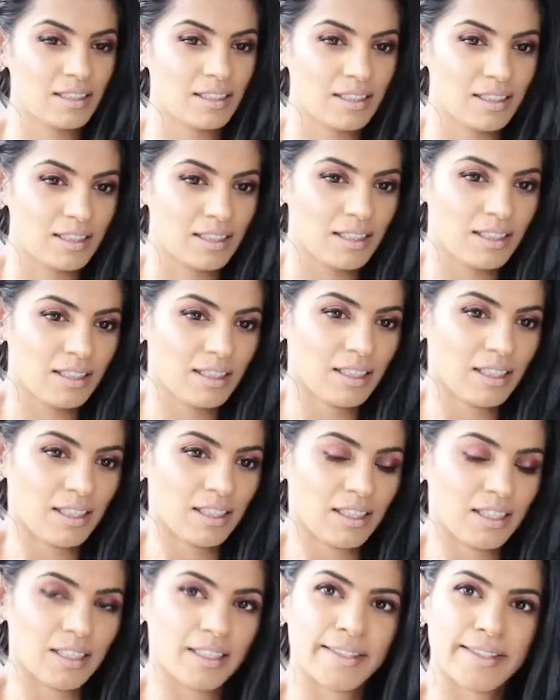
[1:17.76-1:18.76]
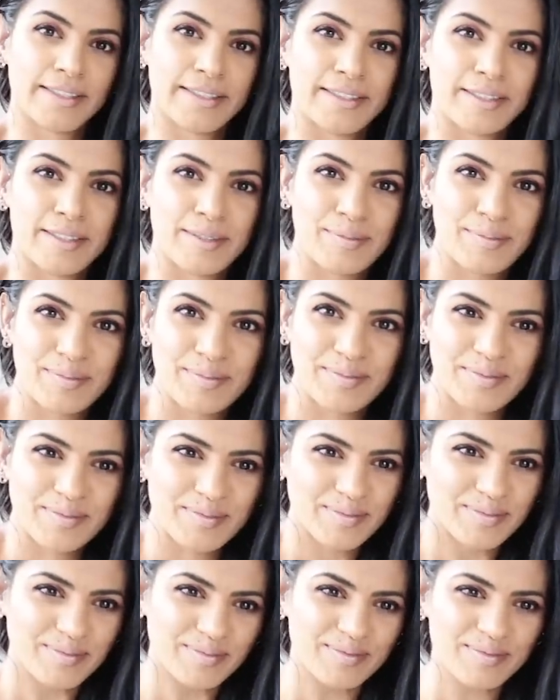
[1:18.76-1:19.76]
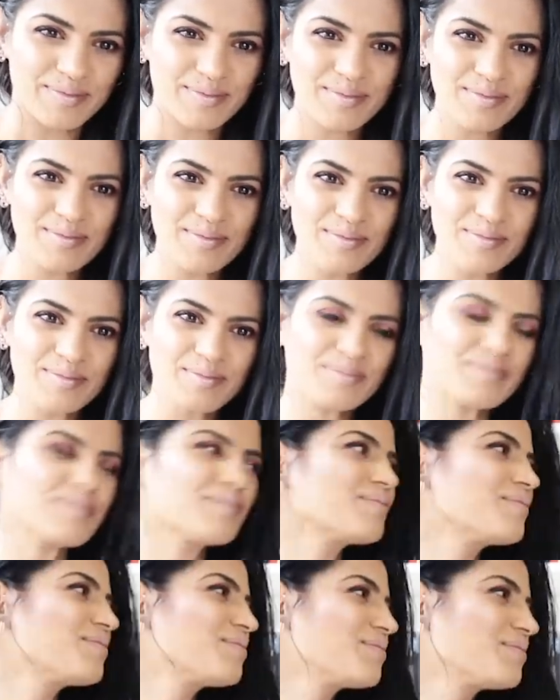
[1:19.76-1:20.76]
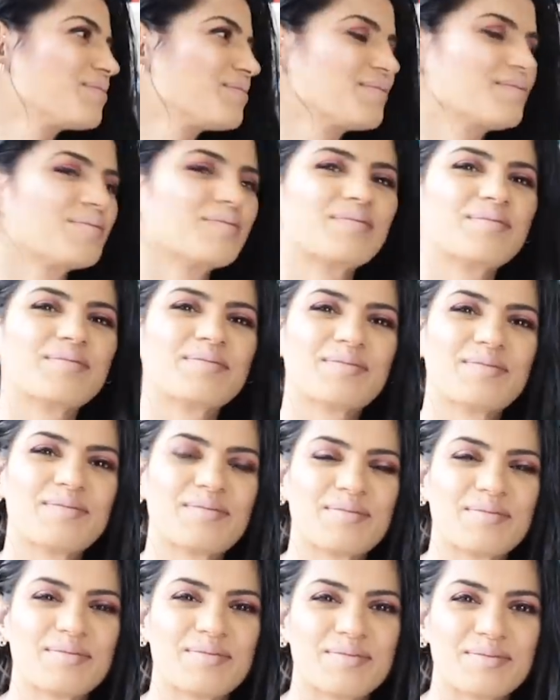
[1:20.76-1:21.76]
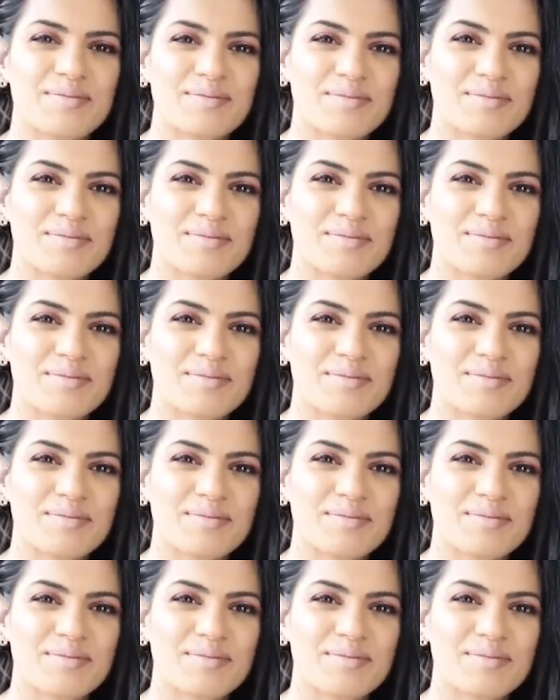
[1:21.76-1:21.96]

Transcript: This person isn't speaking.